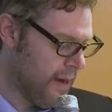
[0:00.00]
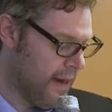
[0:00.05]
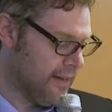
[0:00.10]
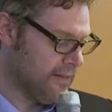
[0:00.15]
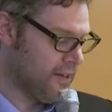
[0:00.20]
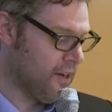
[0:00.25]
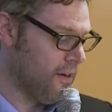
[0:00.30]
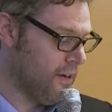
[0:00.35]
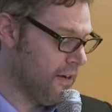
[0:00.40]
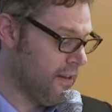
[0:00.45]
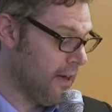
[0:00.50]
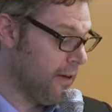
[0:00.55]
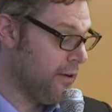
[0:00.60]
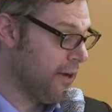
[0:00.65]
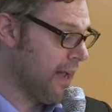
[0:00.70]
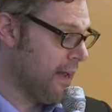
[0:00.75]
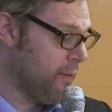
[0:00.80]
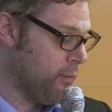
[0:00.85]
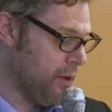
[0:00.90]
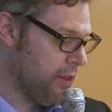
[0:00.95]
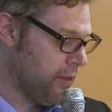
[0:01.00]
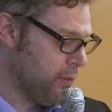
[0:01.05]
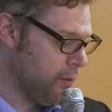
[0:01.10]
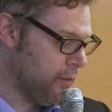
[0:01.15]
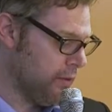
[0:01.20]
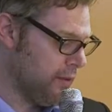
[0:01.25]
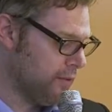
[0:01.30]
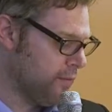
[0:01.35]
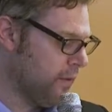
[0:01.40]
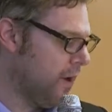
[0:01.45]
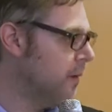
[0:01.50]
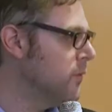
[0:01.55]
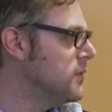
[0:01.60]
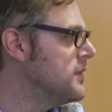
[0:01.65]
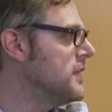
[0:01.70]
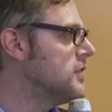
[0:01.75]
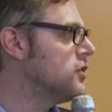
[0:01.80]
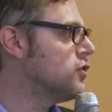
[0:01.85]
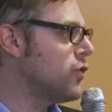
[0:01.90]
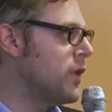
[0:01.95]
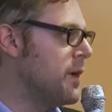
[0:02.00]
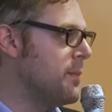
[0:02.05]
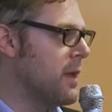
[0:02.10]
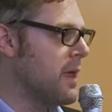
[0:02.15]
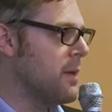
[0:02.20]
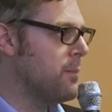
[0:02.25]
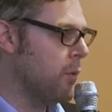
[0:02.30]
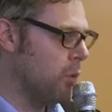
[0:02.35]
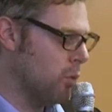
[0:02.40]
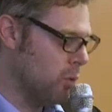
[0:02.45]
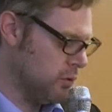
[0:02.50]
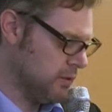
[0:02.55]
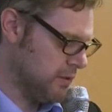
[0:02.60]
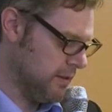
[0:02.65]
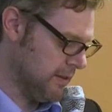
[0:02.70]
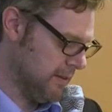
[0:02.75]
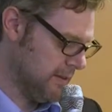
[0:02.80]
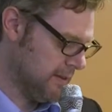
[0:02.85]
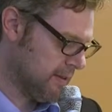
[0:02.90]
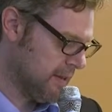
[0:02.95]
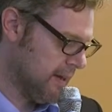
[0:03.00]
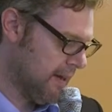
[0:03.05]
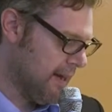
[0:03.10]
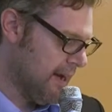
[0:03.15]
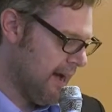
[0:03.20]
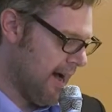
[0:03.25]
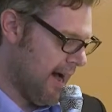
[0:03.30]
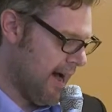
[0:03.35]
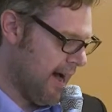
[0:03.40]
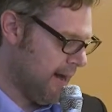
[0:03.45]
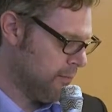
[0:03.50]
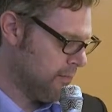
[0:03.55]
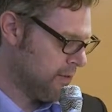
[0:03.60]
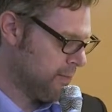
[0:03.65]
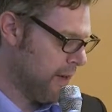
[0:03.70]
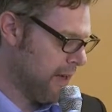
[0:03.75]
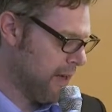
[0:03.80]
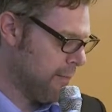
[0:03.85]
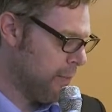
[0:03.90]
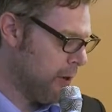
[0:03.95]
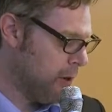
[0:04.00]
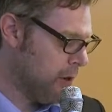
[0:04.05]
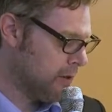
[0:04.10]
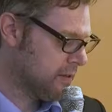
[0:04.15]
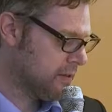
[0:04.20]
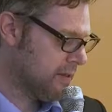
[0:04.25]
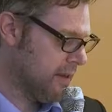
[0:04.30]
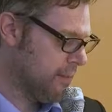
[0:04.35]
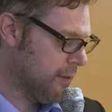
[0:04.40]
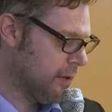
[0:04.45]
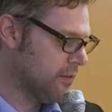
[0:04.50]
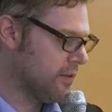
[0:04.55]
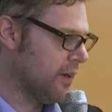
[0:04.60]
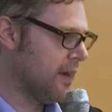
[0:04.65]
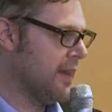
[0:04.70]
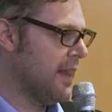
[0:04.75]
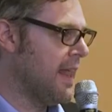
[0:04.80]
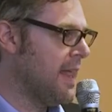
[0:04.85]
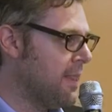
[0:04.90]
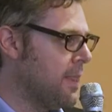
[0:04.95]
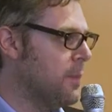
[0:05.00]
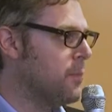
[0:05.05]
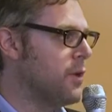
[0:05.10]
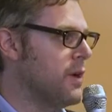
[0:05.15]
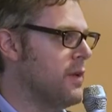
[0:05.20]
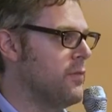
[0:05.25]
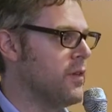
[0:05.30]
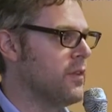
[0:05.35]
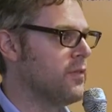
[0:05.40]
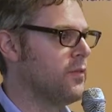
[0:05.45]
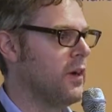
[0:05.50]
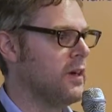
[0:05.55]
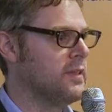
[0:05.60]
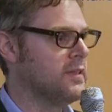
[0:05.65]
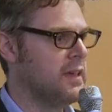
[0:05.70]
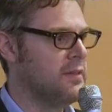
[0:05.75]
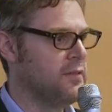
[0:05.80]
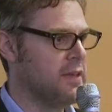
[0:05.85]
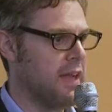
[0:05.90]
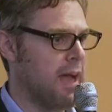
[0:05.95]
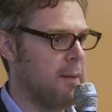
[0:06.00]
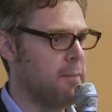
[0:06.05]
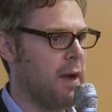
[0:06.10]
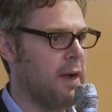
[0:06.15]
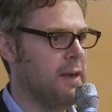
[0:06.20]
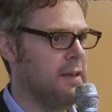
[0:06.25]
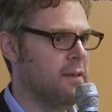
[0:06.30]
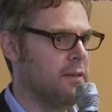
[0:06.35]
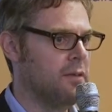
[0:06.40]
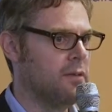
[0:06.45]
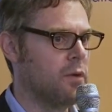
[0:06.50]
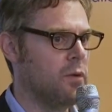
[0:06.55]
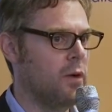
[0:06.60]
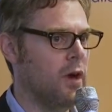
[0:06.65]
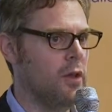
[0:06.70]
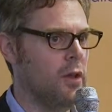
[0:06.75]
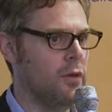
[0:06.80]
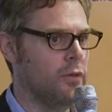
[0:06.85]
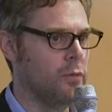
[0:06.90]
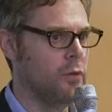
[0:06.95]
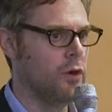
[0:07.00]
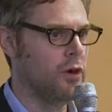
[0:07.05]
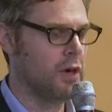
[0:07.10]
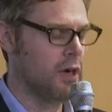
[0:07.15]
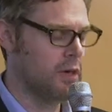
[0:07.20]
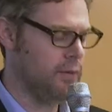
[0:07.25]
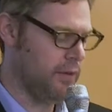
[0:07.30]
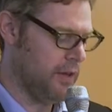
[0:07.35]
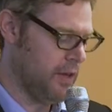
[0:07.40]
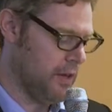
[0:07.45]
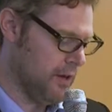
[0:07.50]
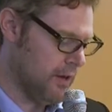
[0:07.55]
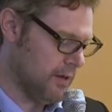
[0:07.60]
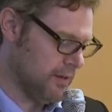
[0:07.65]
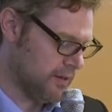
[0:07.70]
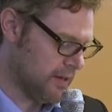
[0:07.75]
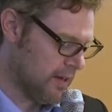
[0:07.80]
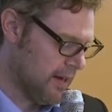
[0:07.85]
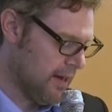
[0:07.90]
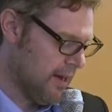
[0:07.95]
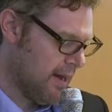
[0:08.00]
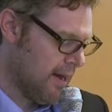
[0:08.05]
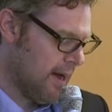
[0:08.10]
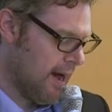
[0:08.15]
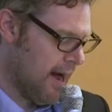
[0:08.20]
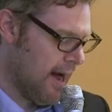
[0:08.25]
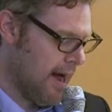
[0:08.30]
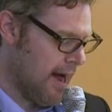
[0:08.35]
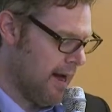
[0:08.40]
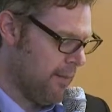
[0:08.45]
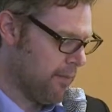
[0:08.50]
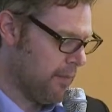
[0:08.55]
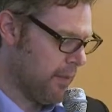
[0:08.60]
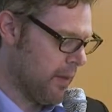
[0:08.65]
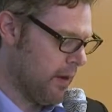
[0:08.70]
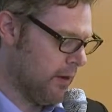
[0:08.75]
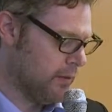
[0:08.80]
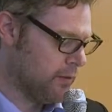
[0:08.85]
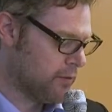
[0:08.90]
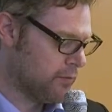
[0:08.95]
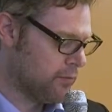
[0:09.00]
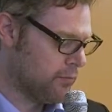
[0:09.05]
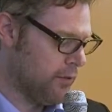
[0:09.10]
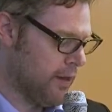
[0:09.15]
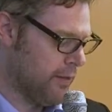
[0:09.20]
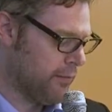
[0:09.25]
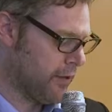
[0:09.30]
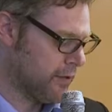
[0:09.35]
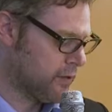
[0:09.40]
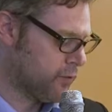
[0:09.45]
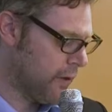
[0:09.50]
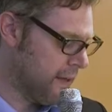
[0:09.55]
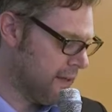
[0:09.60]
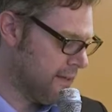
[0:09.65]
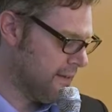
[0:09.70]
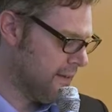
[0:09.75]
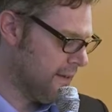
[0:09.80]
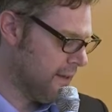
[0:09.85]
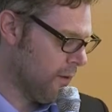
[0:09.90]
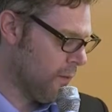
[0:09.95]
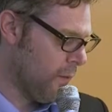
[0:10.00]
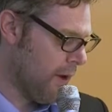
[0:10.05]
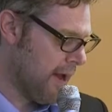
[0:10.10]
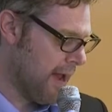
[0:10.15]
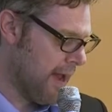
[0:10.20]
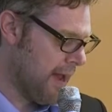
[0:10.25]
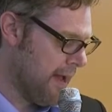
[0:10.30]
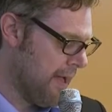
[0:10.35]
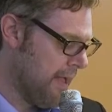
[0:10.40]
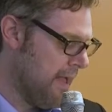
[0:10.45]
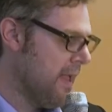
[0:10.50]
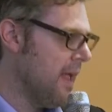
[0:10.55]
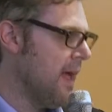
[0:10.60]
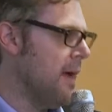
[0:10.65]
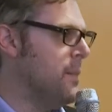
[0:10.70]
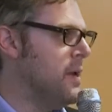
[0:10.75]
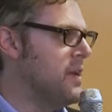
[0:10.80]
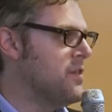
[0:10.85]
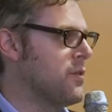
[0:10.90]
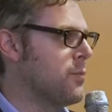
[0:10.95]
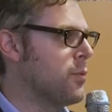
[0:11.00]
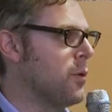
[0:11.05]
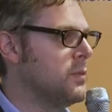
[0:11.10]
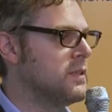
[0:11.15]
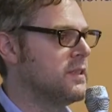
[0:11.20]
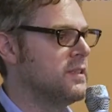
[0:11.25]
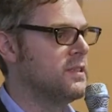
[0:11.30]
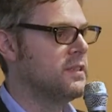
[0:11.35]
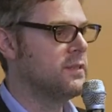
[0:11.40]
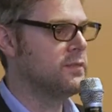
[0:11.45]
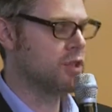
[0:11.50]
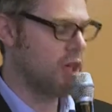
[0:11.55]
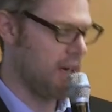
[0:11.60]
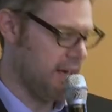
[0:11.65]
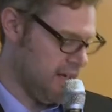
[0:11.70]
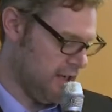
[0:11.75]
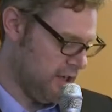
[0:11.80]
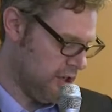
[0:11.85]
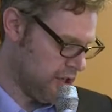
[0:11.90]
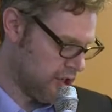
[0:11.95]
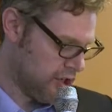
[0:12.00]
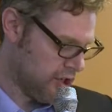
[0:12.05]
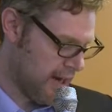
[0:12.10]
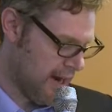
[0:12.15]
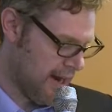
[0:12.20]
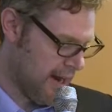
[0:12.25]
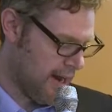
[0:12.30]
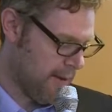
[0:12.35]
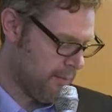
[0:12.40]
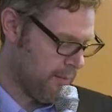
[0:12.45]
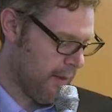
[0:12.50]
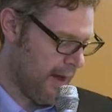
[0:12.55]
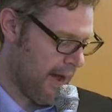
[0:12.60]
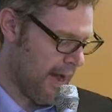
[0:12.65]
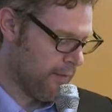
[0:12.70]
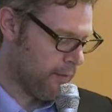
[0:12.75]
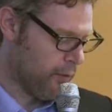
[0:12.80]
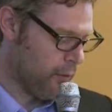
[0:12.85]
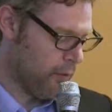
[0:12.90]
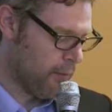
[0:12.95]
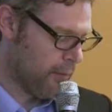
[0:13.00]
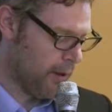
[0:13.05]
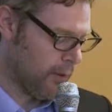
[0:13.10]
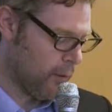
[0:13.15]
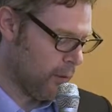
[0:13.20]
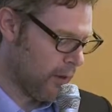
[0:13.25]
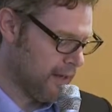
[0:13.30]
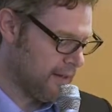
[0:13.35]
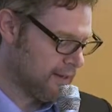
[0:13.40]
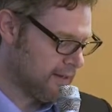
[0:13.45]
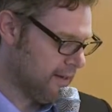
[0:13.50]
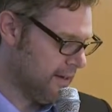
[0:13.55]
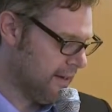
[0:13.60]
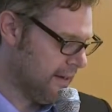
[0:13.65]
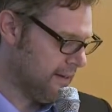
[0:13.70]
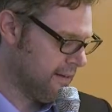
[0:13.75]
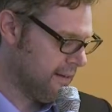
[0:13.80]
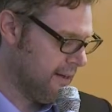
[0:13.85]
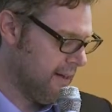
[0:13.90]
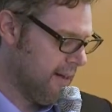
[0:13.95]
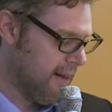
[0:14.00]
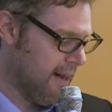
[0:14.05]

Internally, though, again, we thought this fire was extremely important. Speaking personally, because I'd led the previous fire safety campaign and quite a lot of the work over the years, I was really frustrated at the way immediate promises of change had fallen by the wayside.